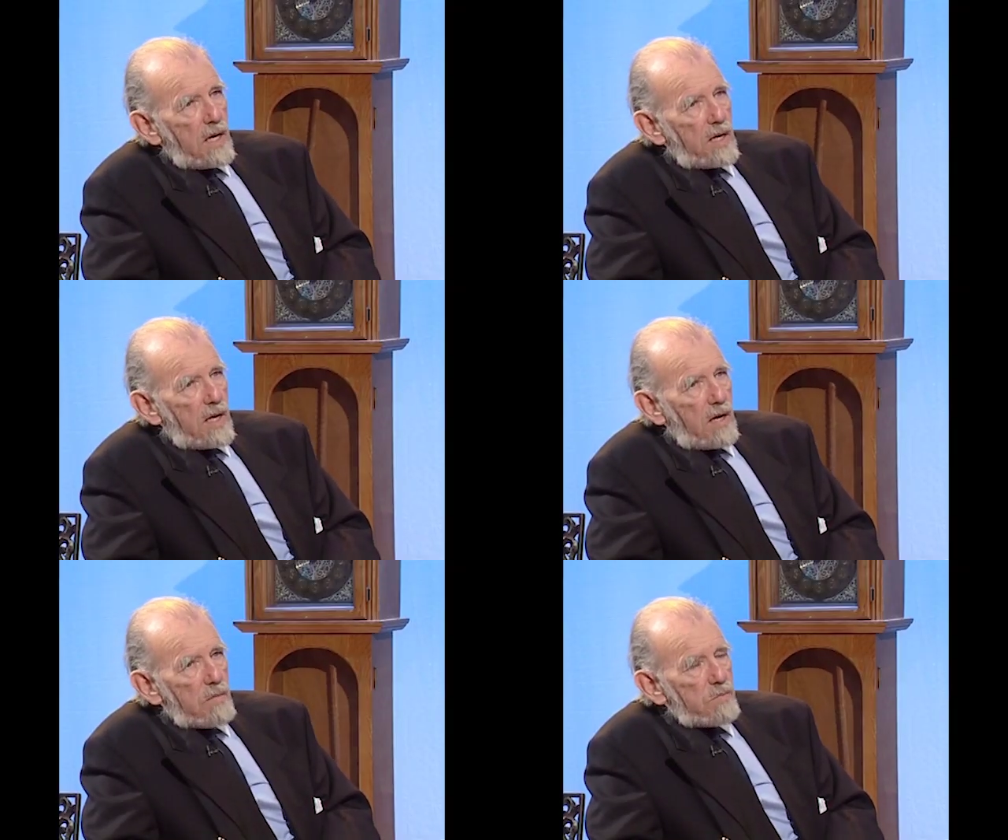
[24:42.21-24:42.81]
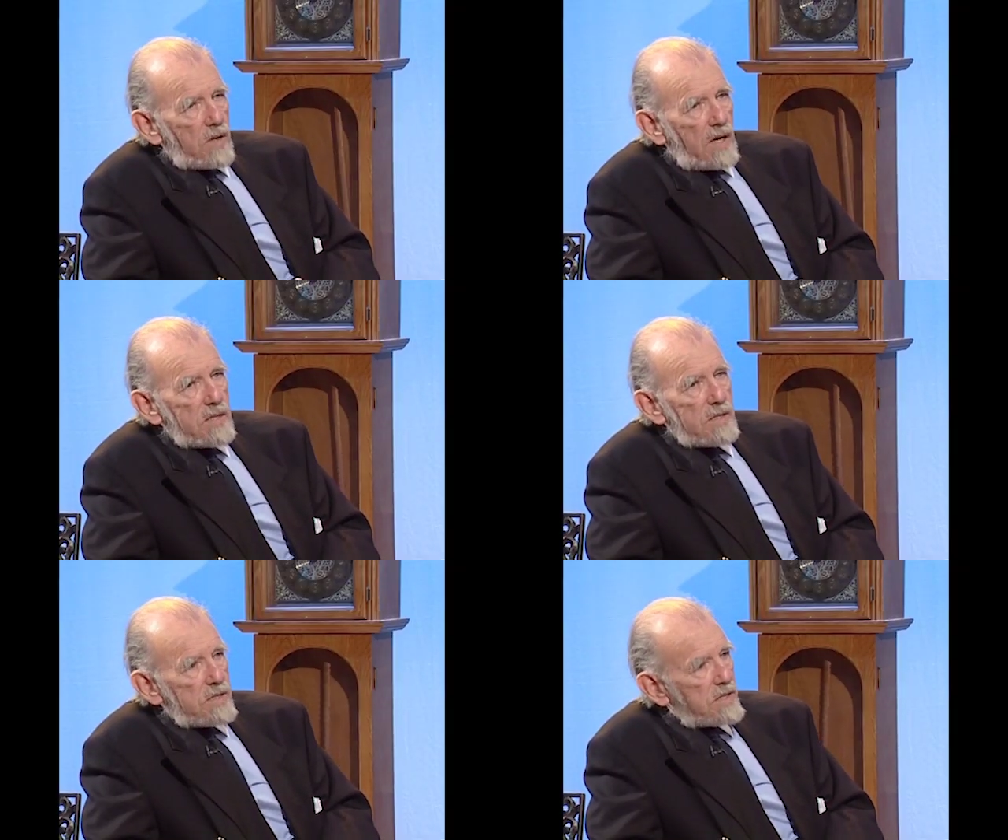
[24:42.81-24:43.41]
Now,
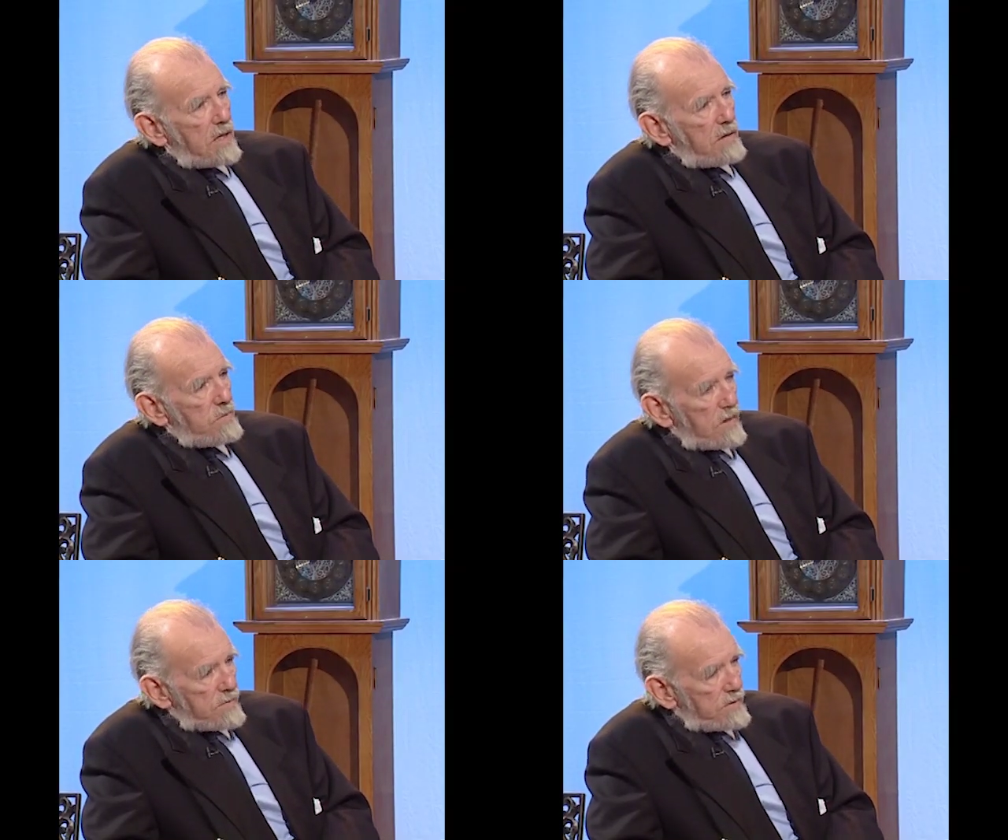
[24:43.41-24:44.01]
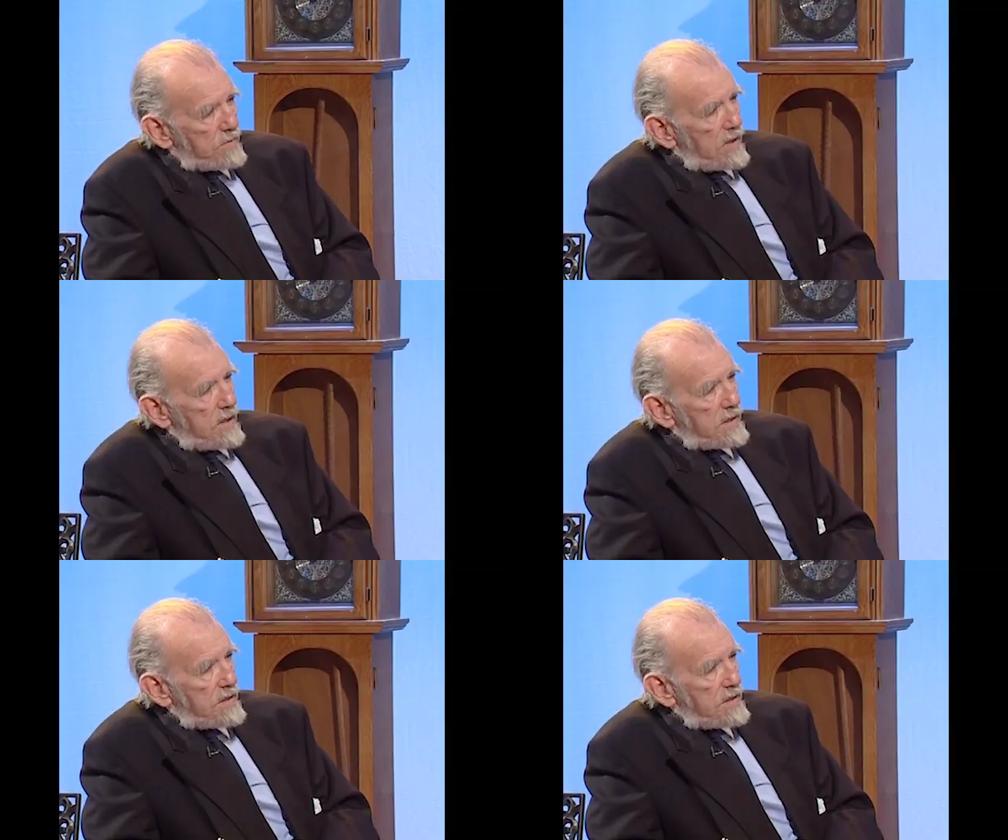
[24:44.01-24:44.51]
Bryden's son, Robert Bryden,